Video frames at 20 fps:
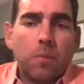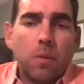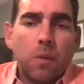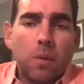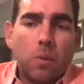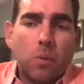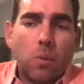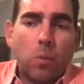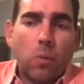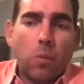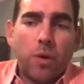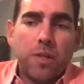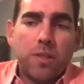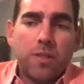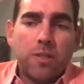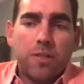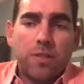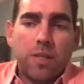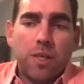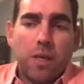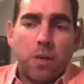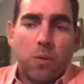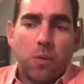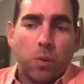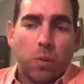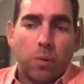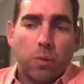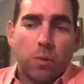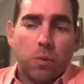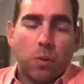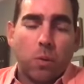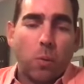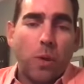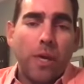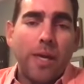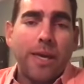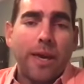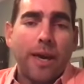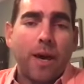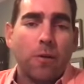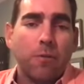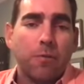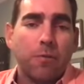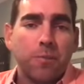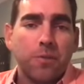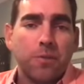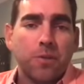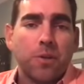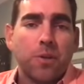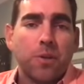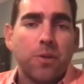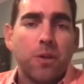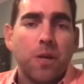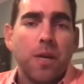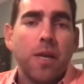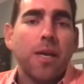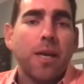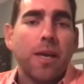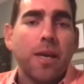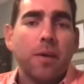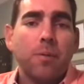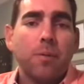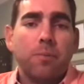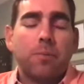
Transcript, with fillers: hey, Greg. Wanted to see we're a week out from the start of training camp.